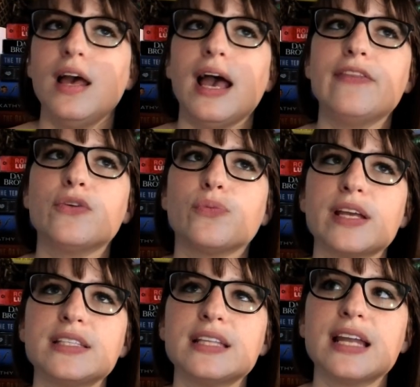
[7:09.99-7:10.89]
And the
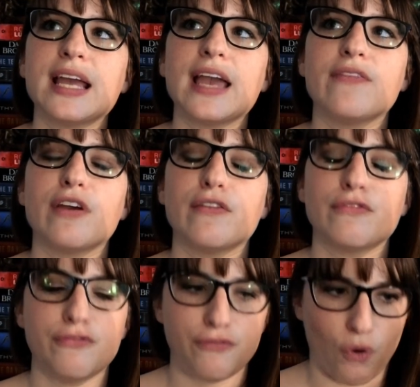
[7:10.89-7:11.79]
reason that I gave it
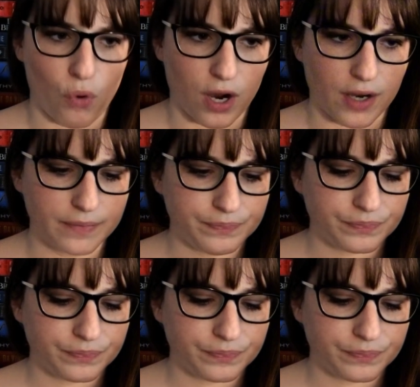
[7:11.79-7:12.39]
4